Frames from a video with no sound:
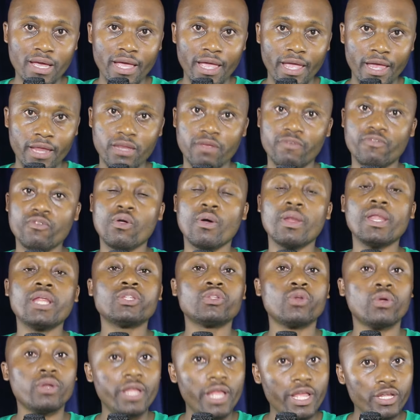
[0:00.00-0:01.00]
and if you want
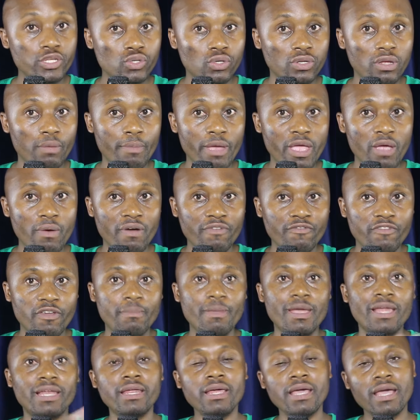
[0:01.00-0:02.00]
to donate to the Meiwa
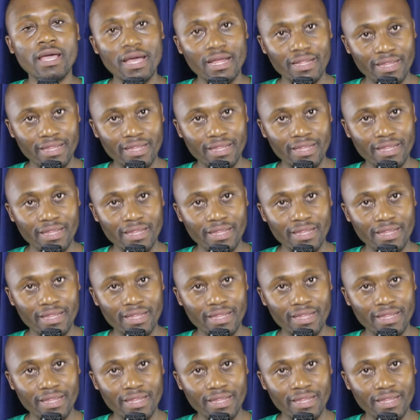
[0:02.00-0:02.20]
family,